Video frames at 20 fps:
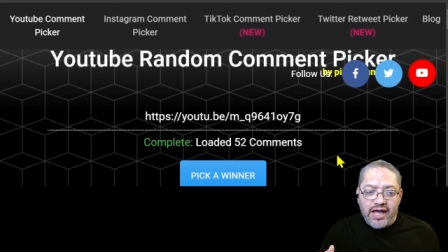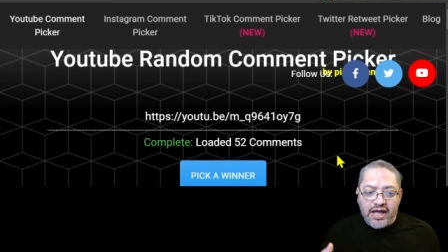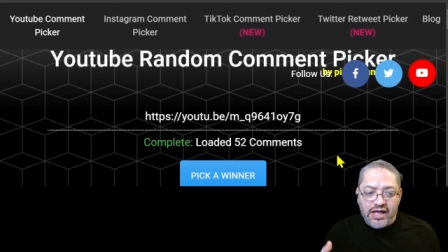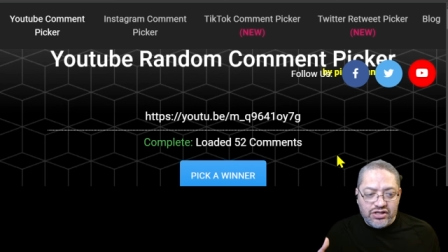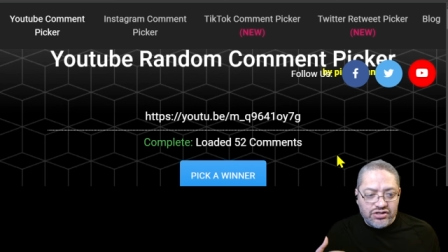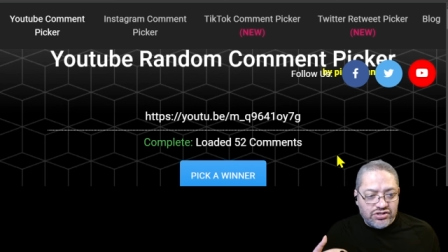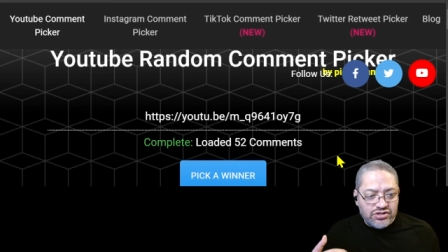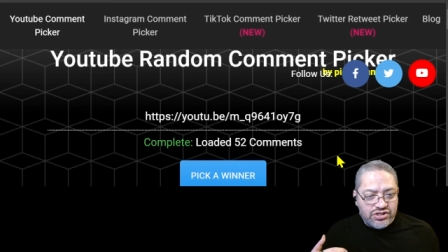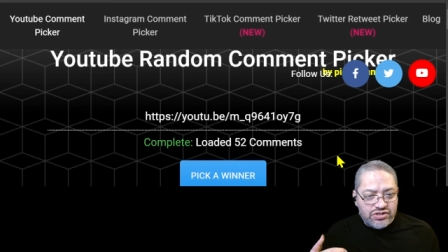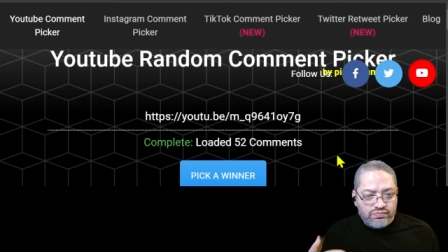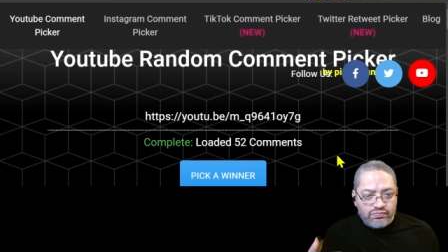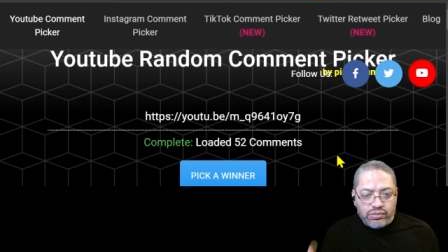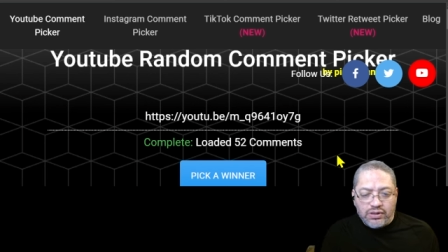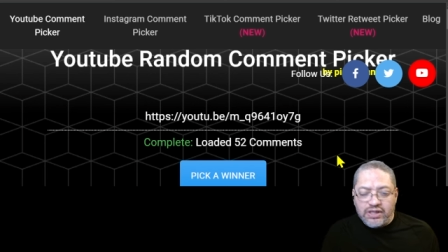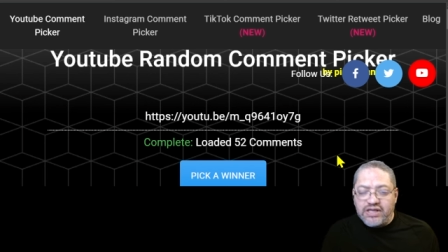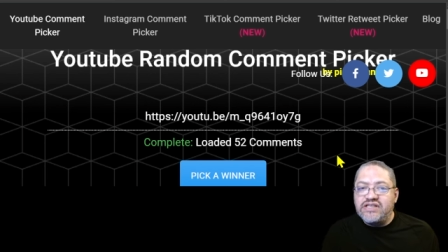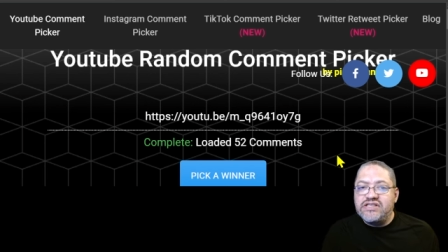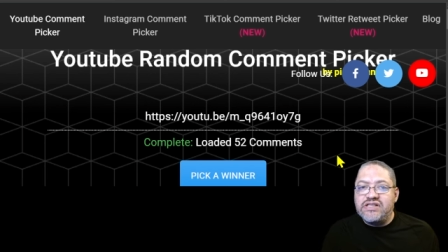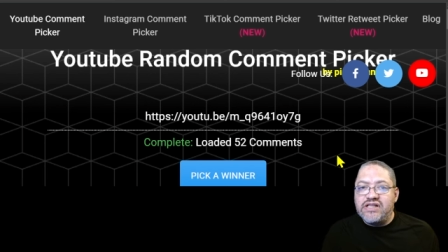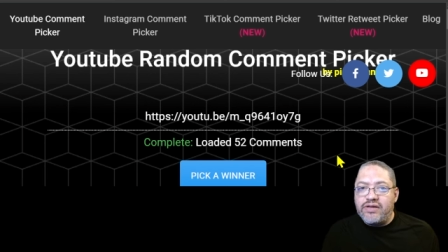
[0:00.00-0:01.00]
And
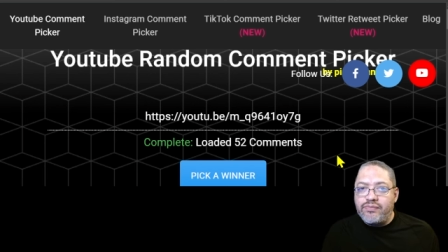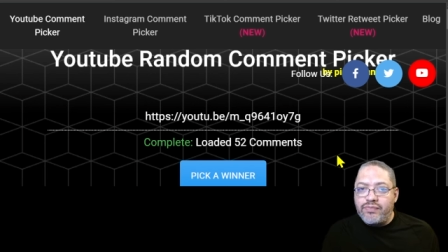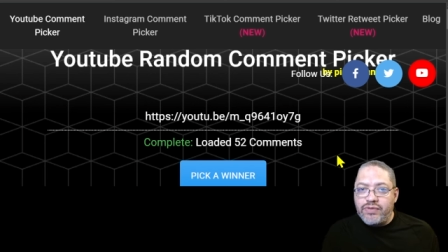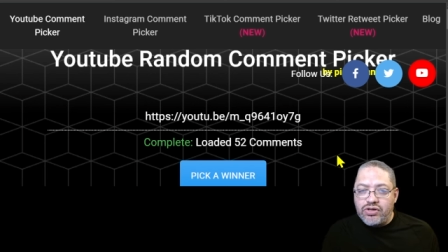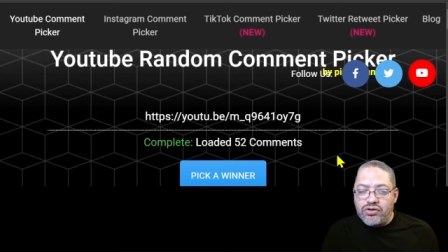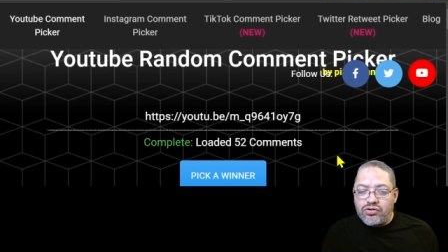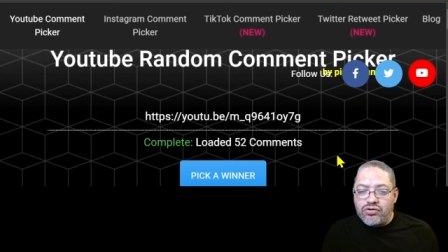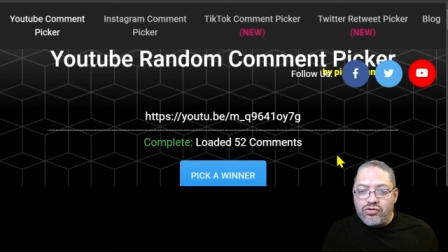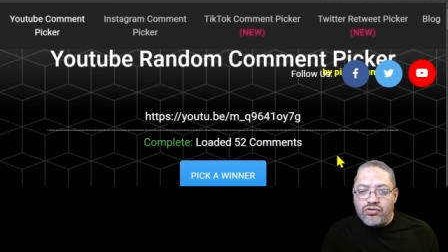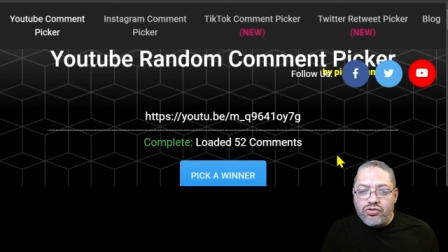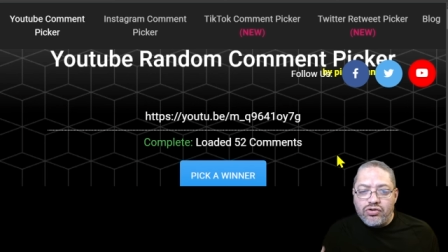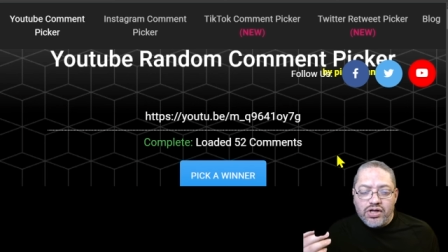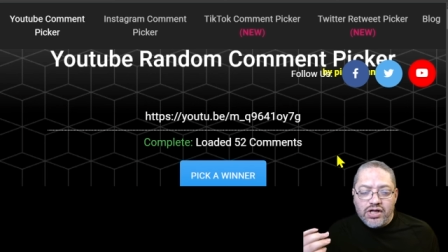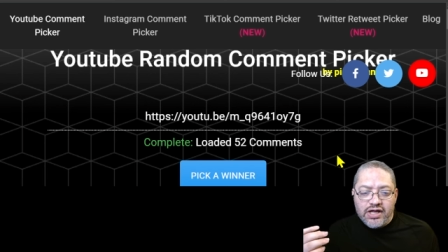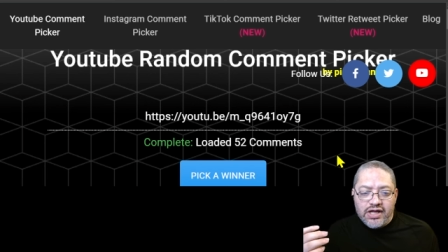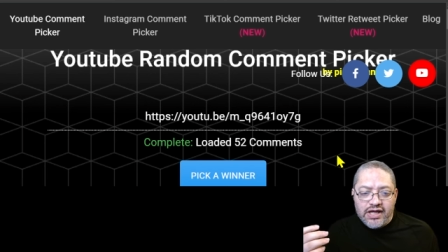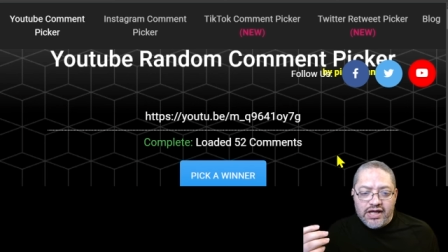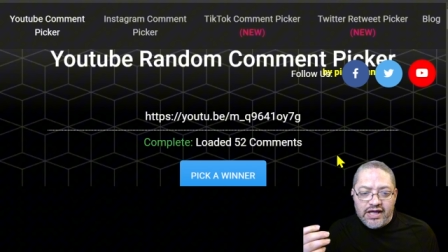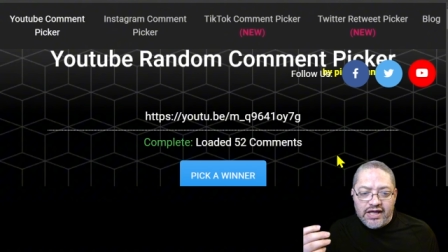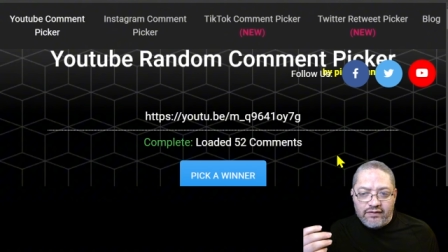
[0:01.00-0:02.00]
please let me know
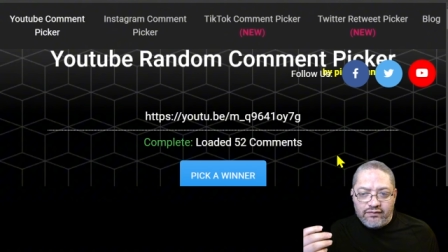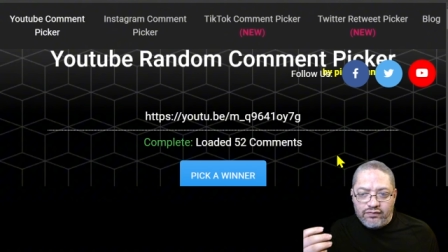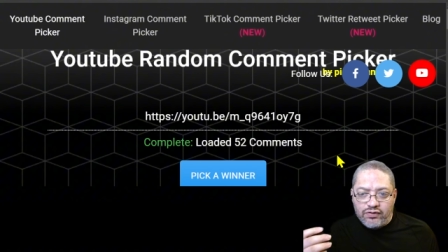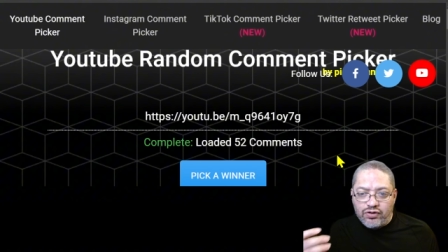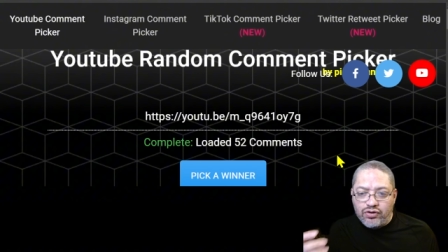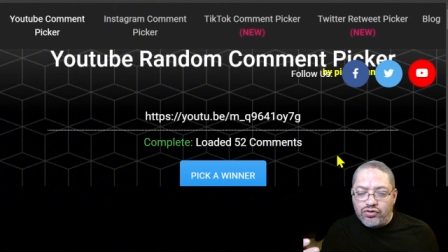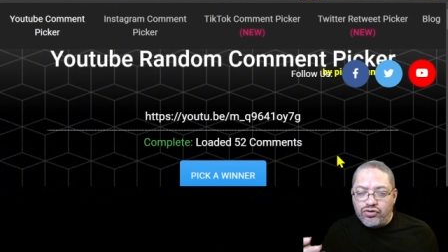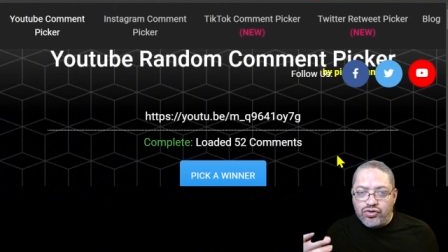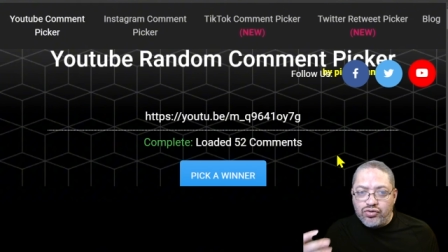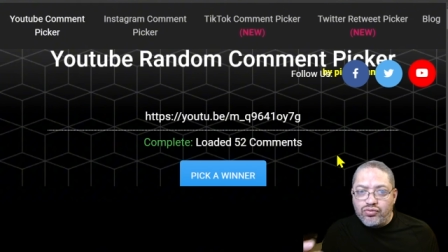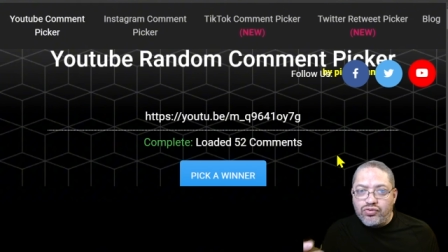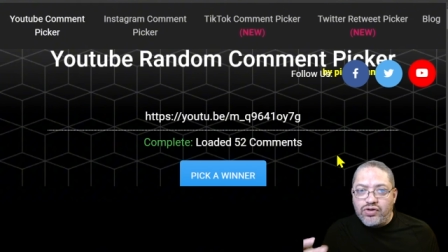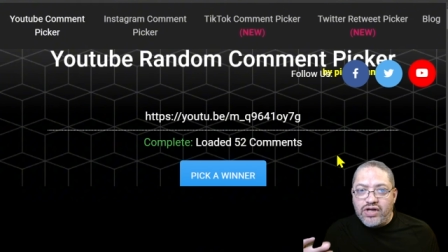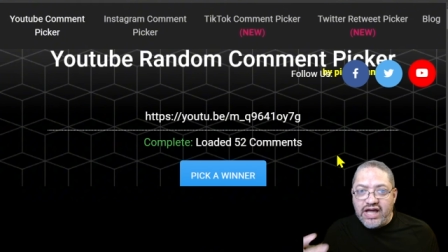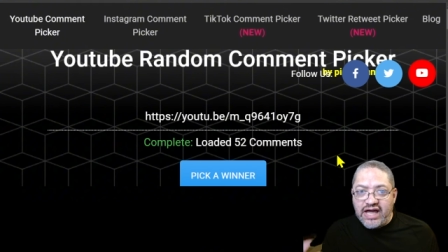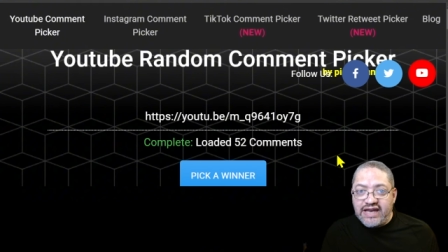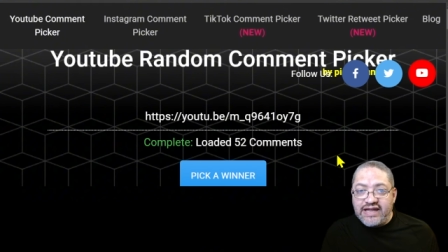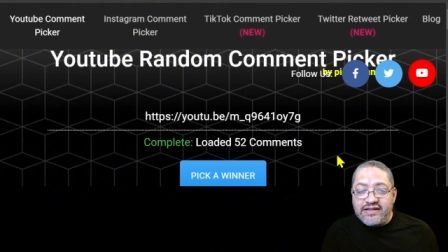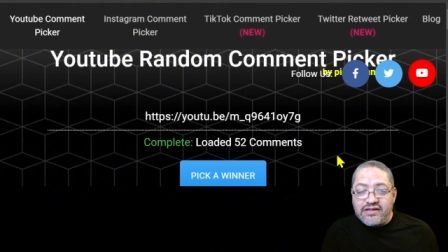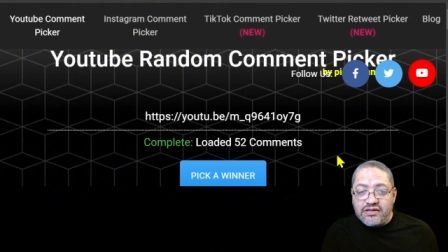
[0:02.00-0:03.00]
if you do
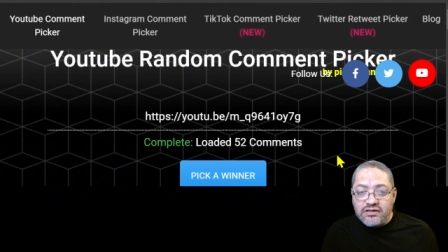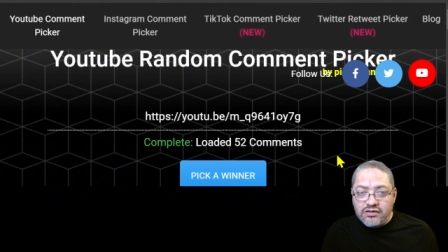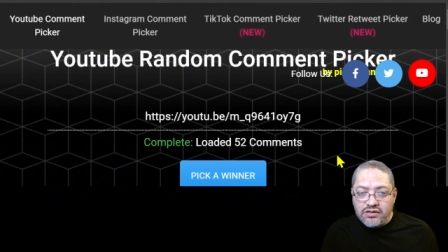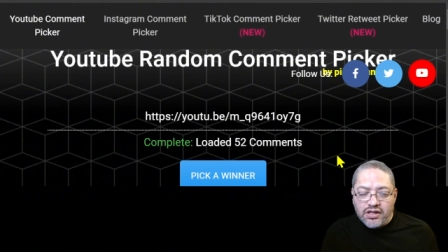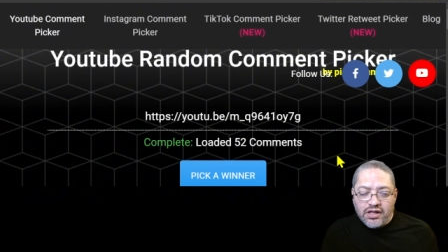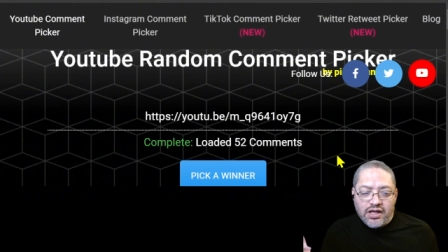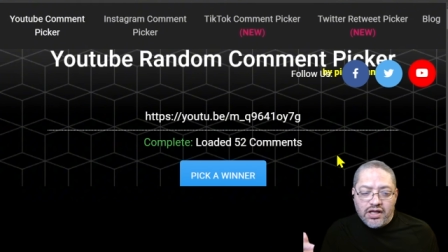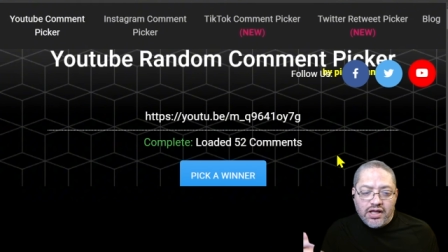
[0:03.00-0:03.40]
get it.